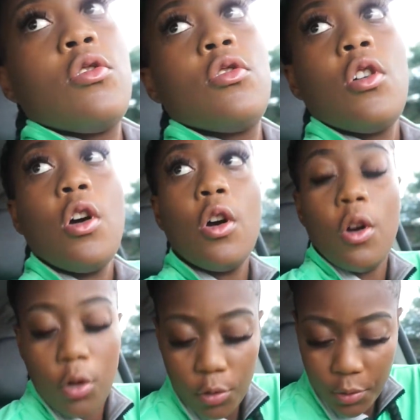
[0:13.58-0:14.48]

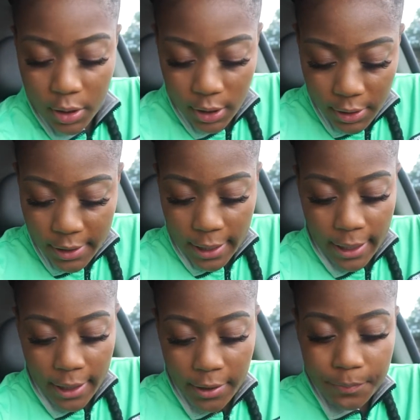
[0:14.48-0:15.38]
So
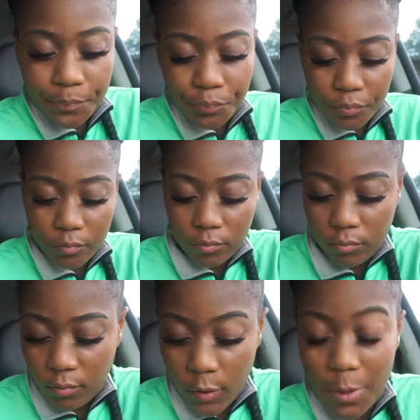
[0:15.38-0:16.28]
today
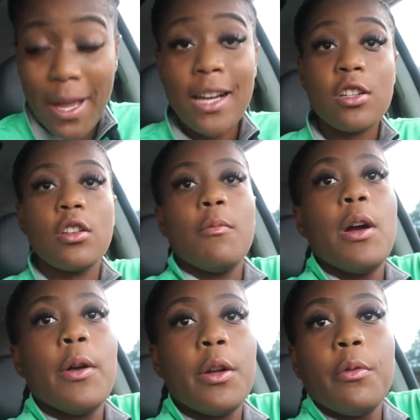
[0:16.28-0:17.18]
I'm actually on
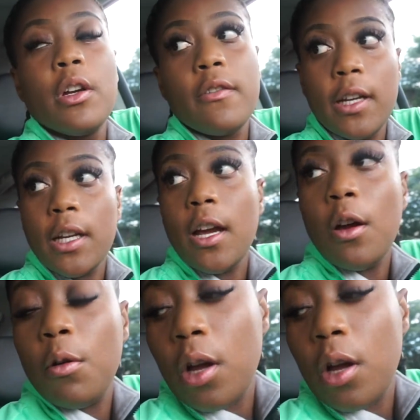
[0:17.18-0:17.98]
my way to work right now,